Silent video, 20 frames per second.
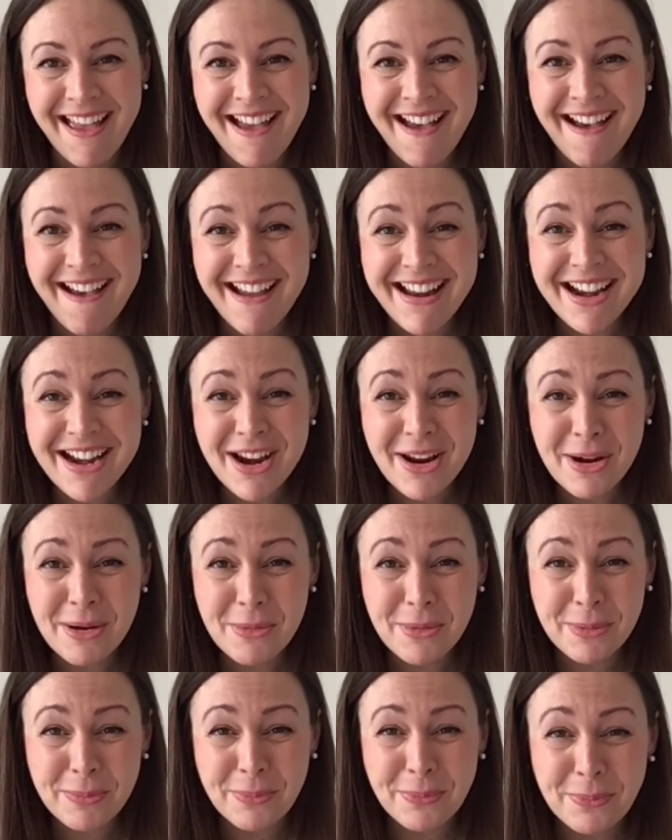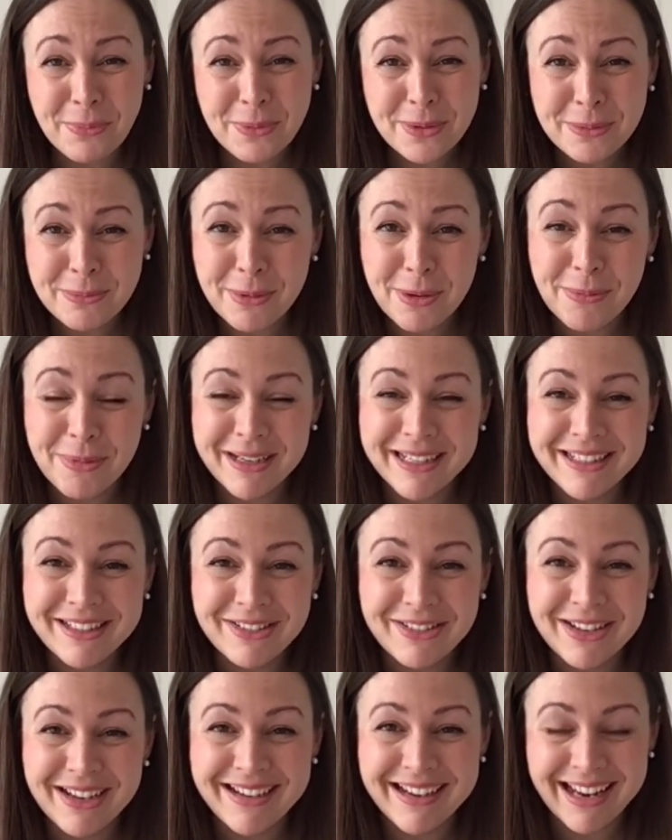I know it was probably
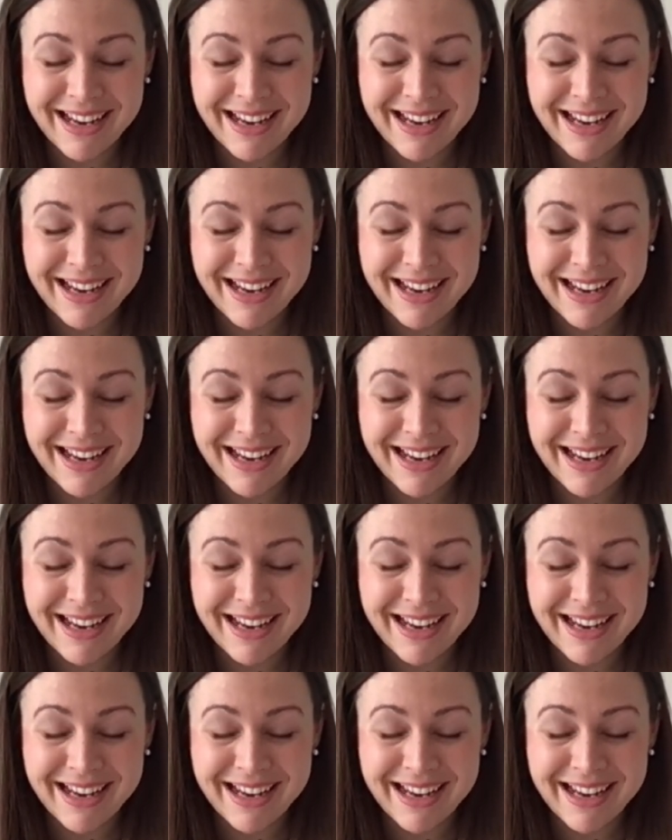not,